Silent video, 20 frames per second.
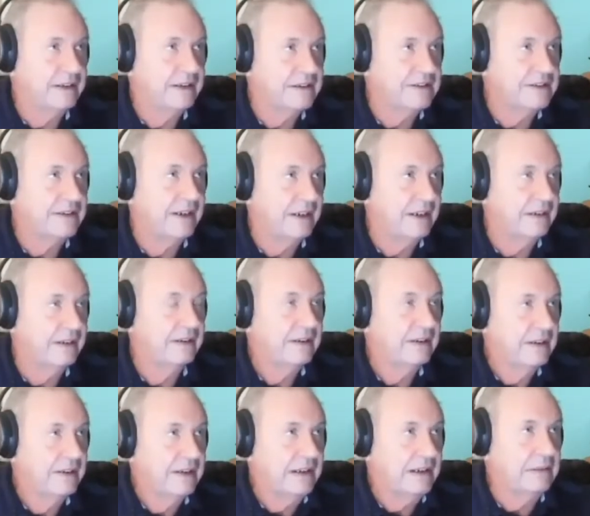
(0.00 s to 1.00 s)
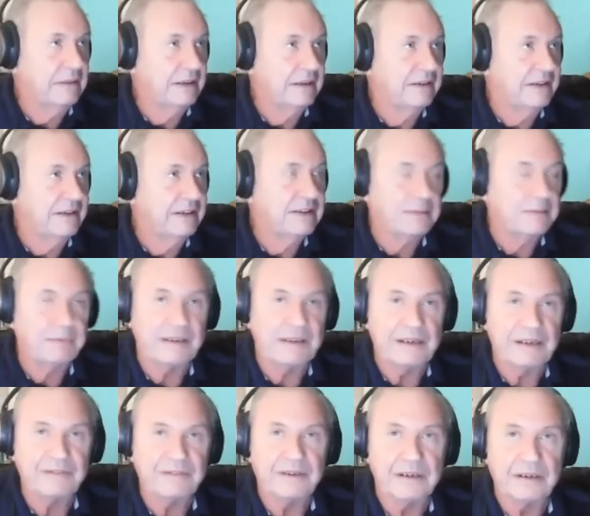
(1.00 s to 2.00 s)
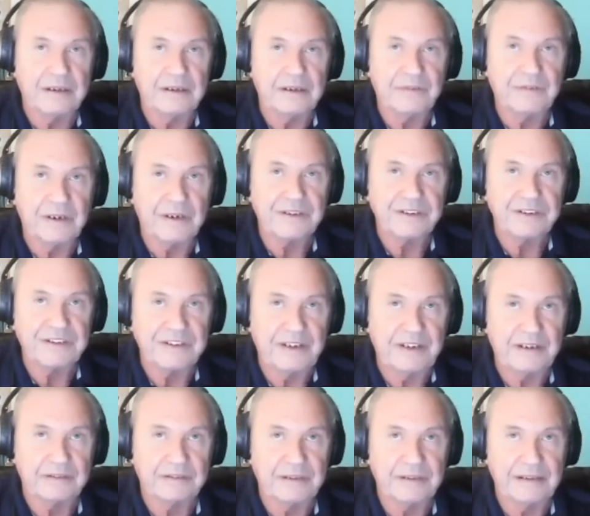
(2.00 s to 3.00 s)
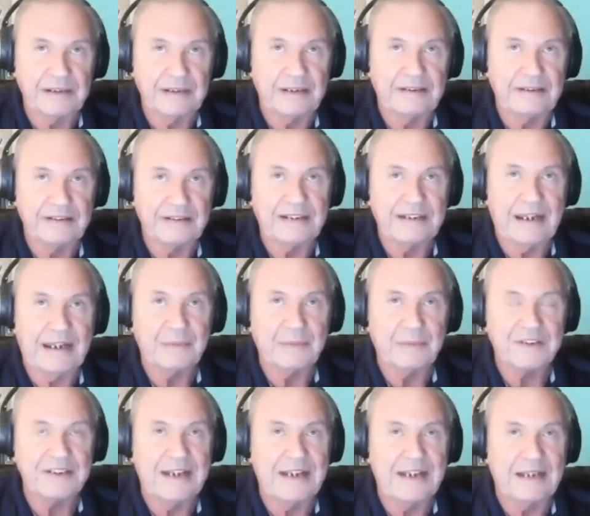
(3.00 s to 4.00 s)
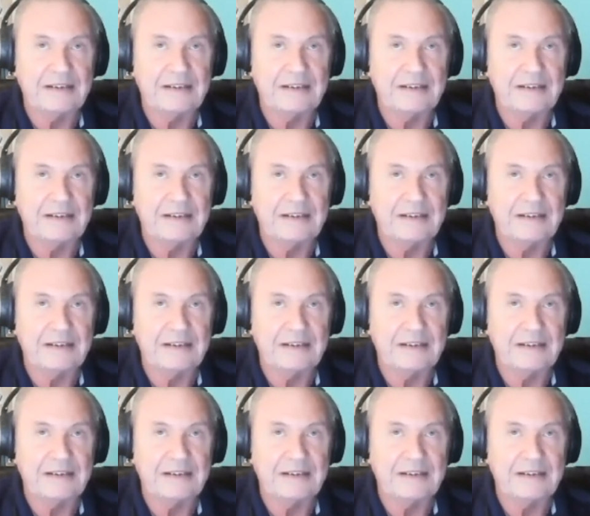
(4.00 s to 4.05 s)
a believer in the convergence theory. Now, this guy was not